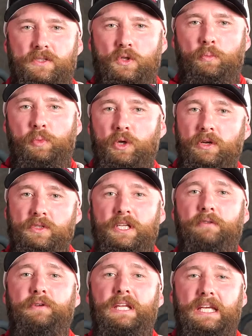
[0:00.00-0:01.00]
So put
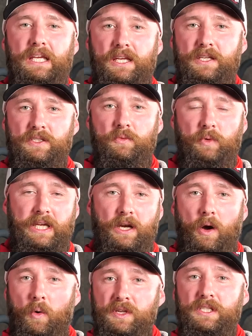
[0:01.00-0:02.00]
yourself at ease. We can
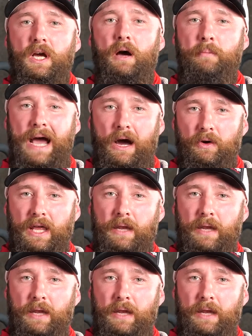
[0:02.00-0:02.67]
always come out